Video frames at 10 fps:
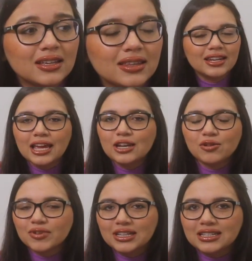Then again,
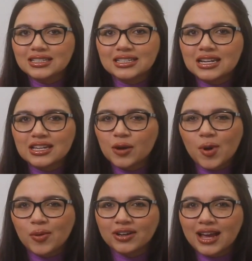not really because it didn't come
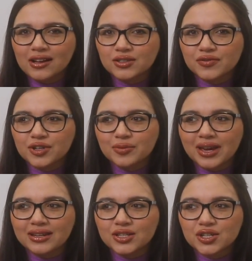up on Cal's For You
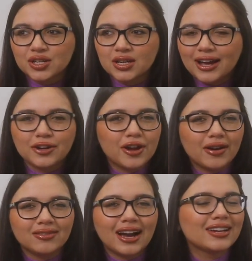page. I don't
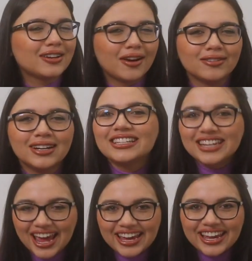know, I don't know.
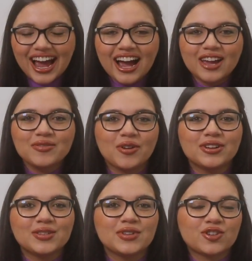Today, I'm
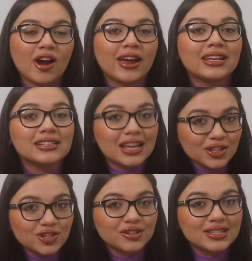going to be trying
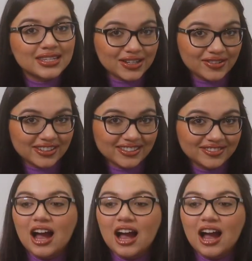Nature's Cereal.